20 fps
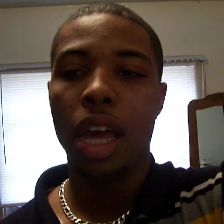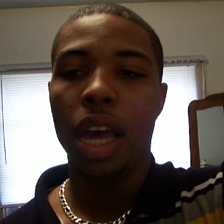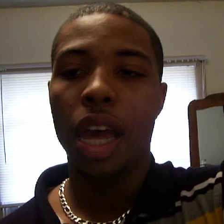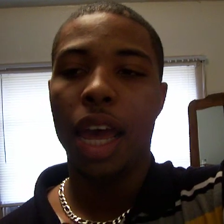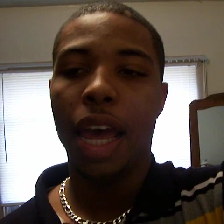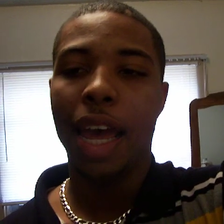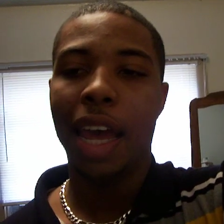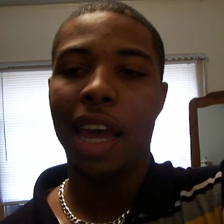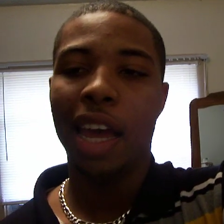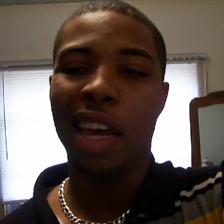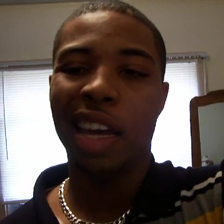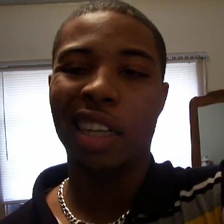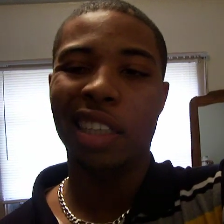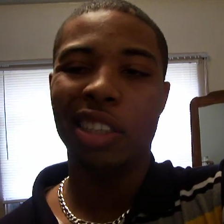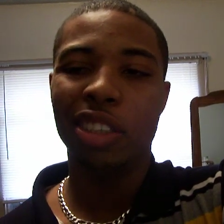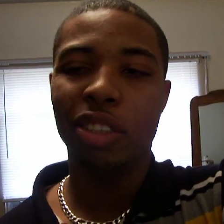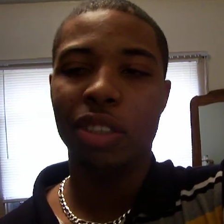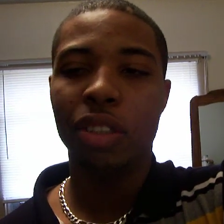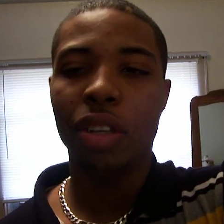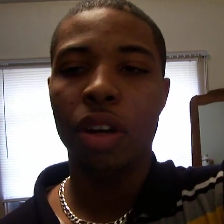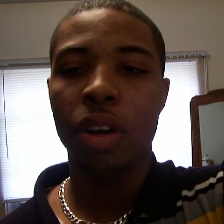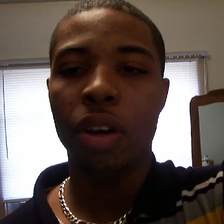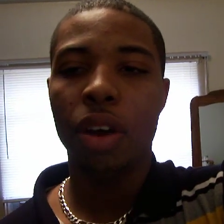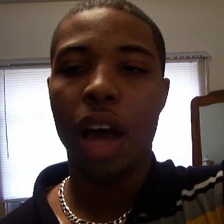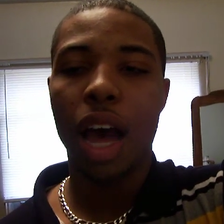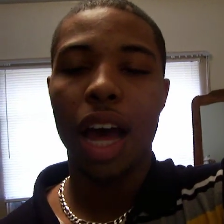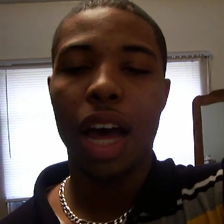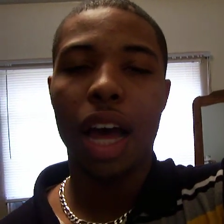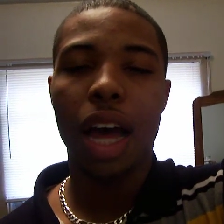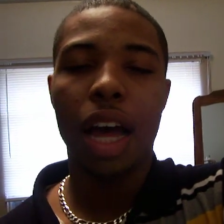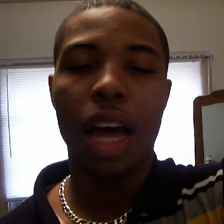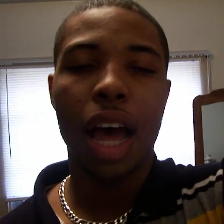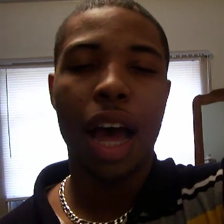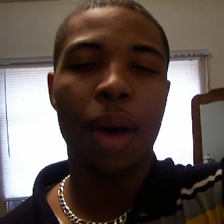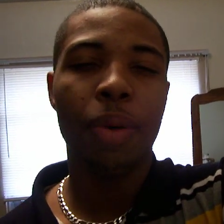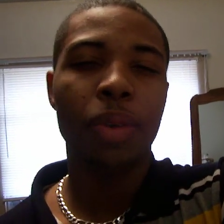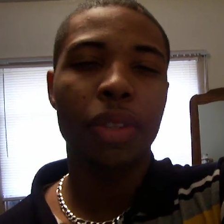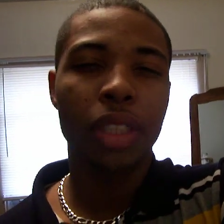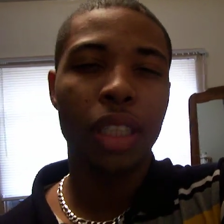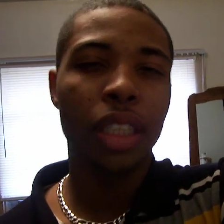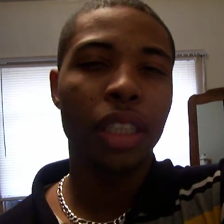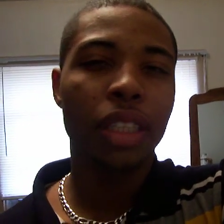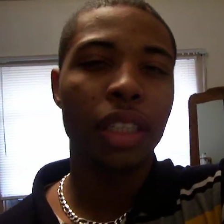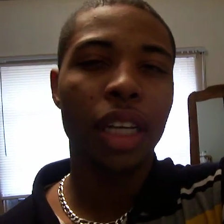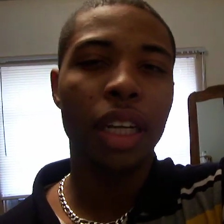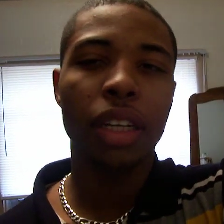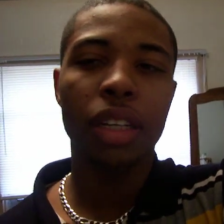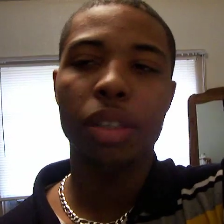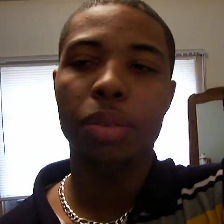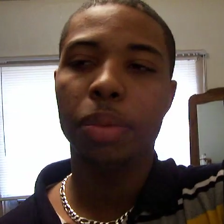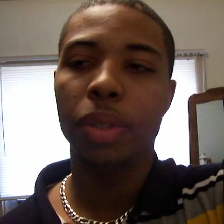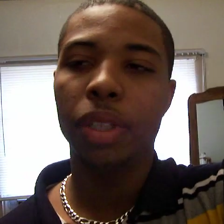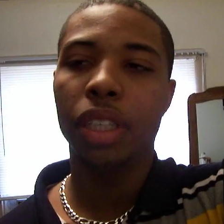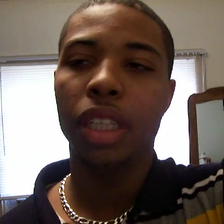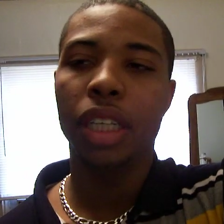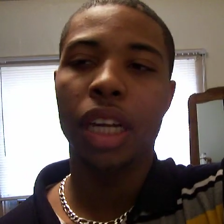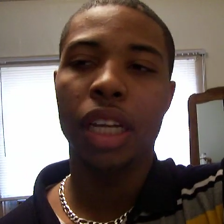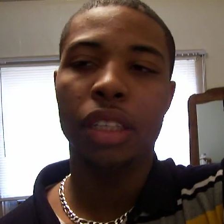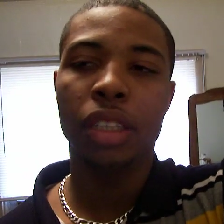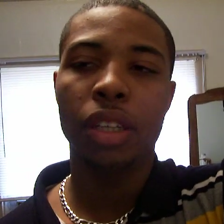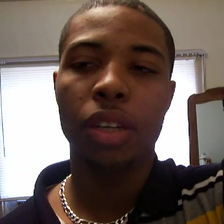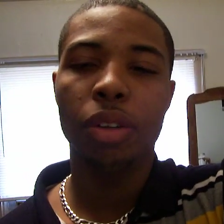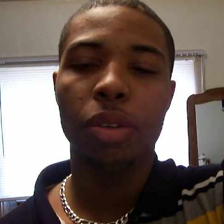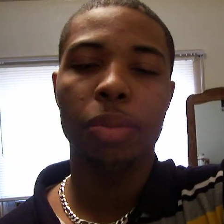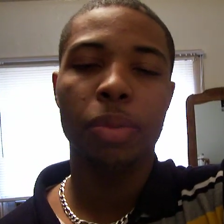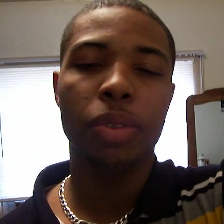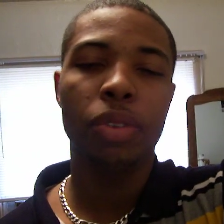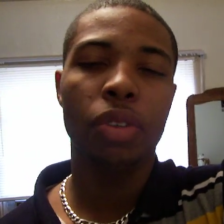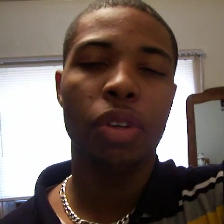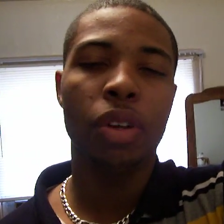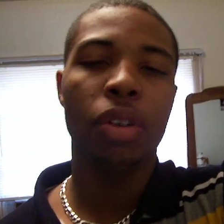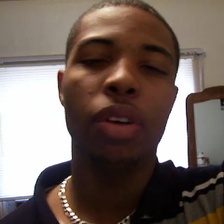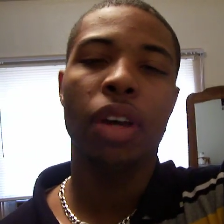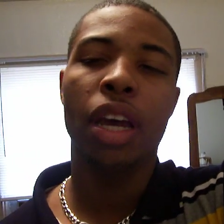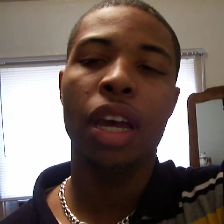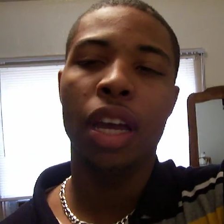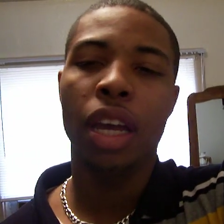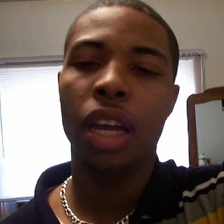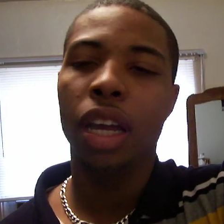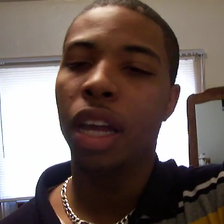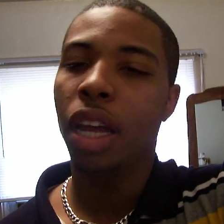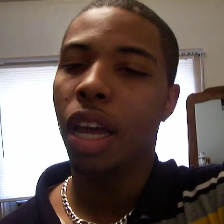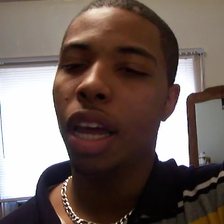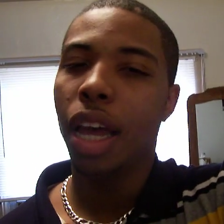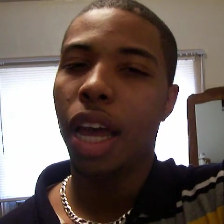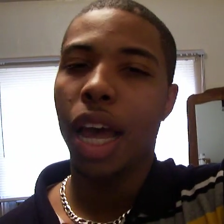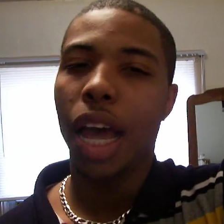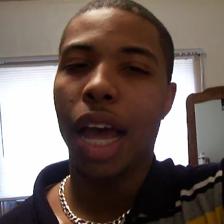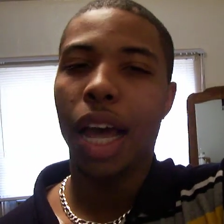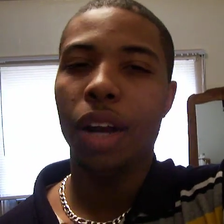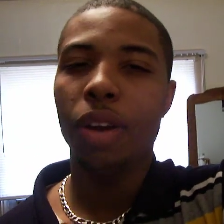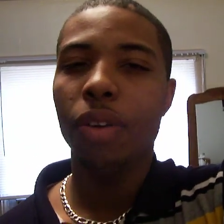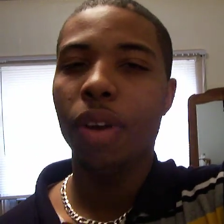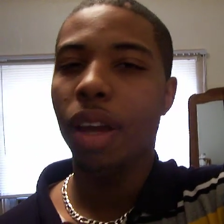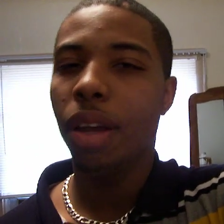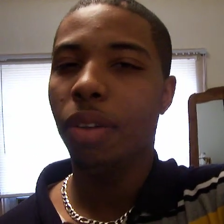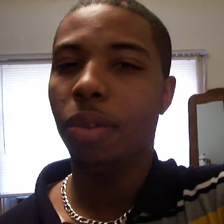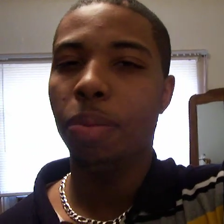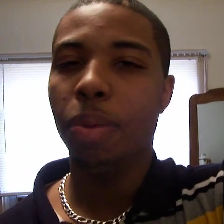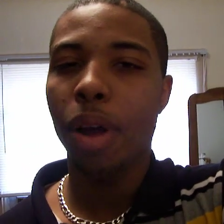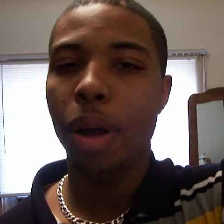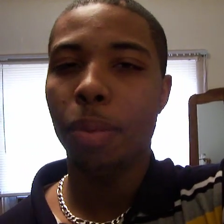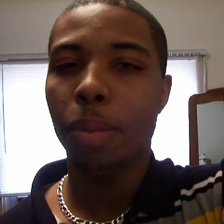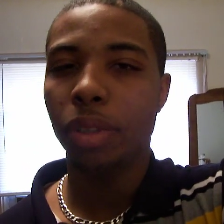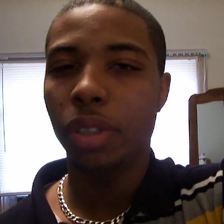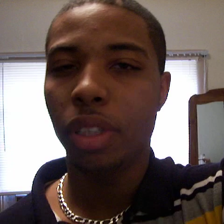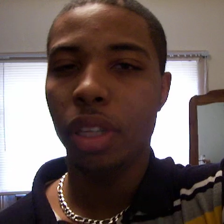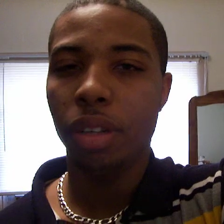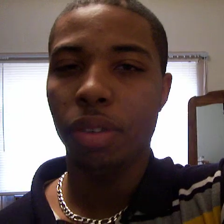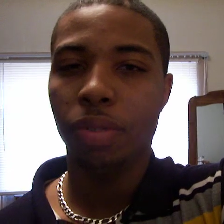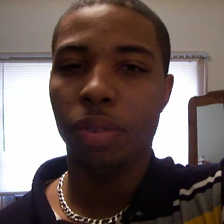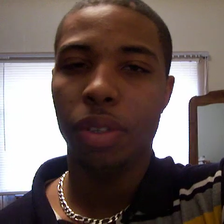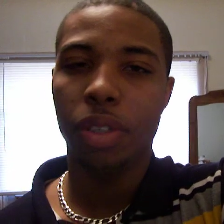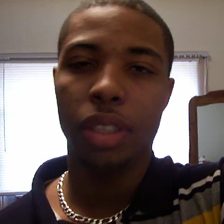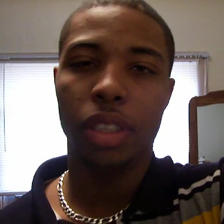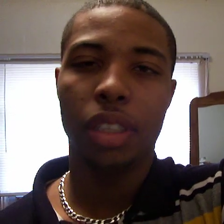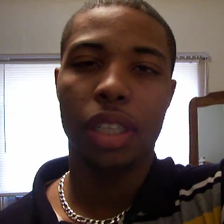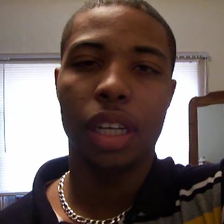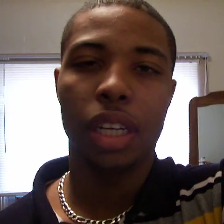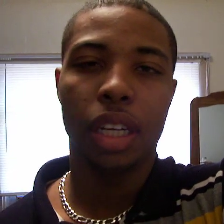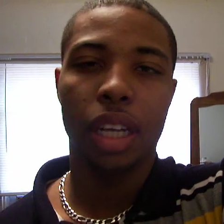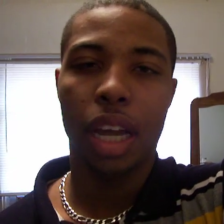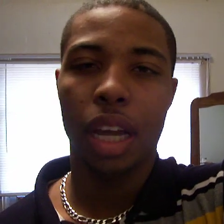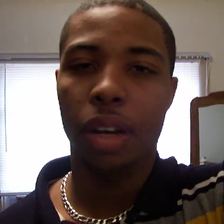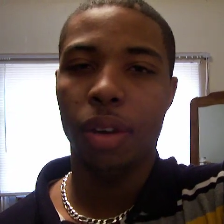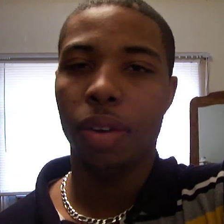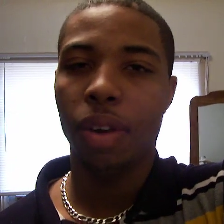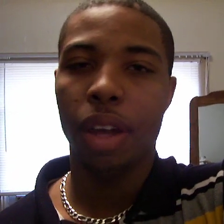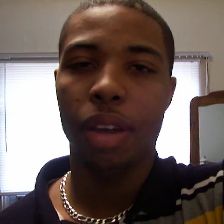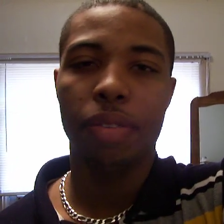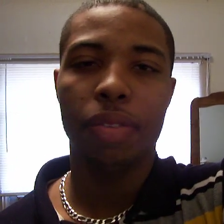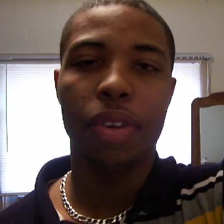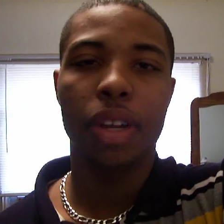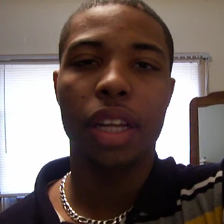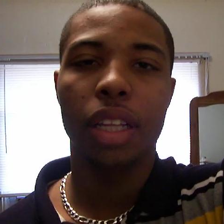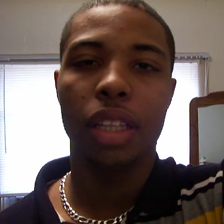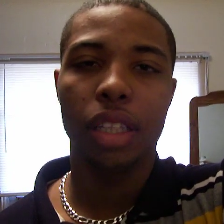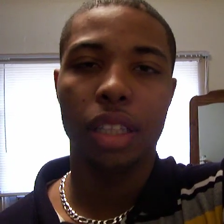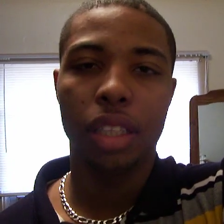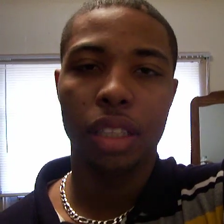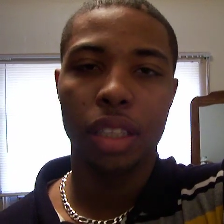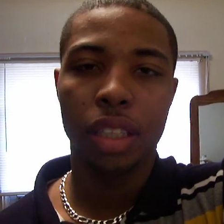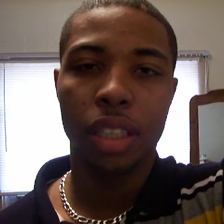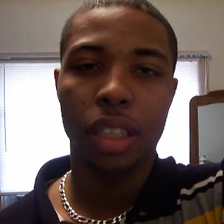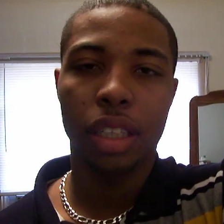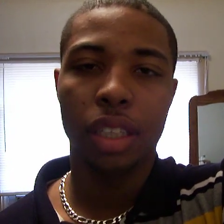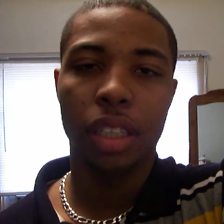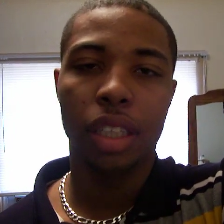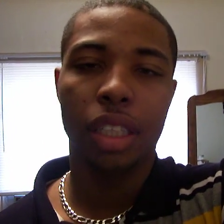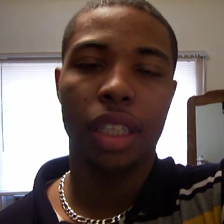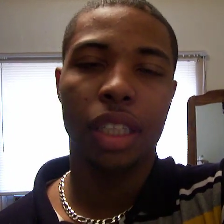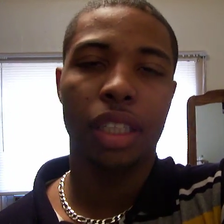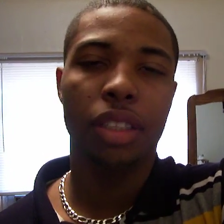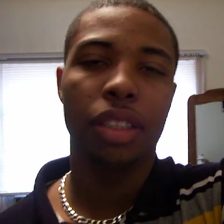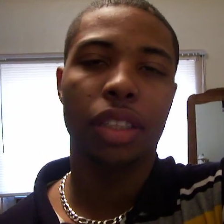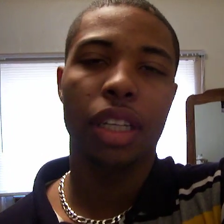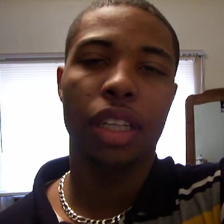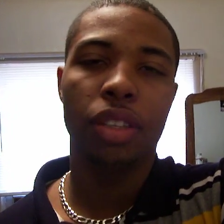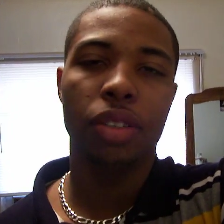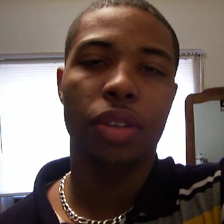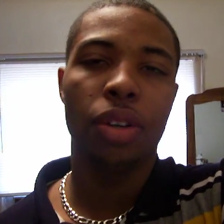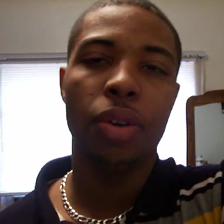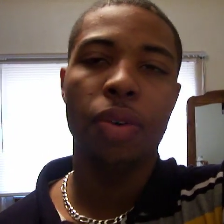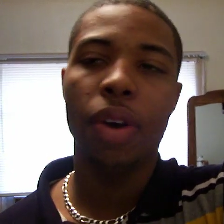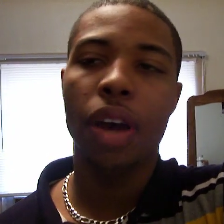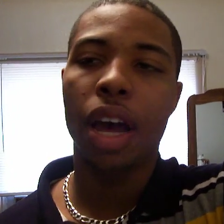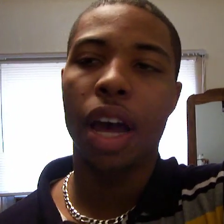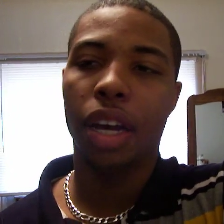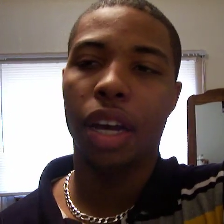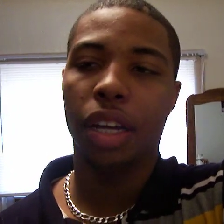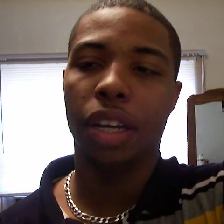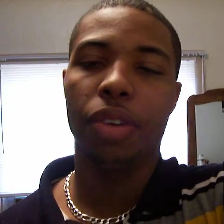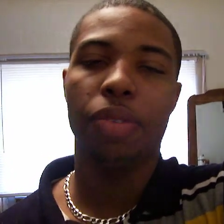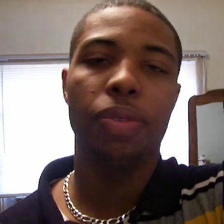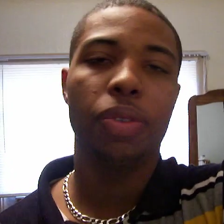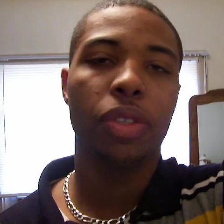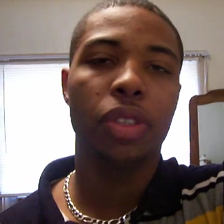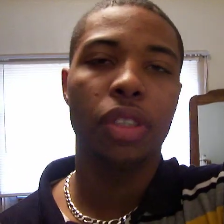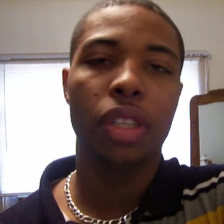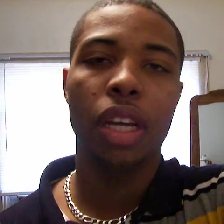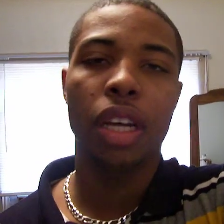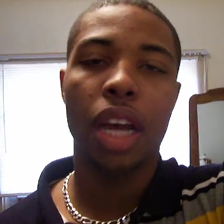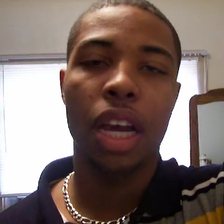And, you know, I was gonna take her, but then I told him, you know, hey, I don't have the proper stuff for the snake. I don't have nothing. And then he's like, you know what? I'll give you stuff.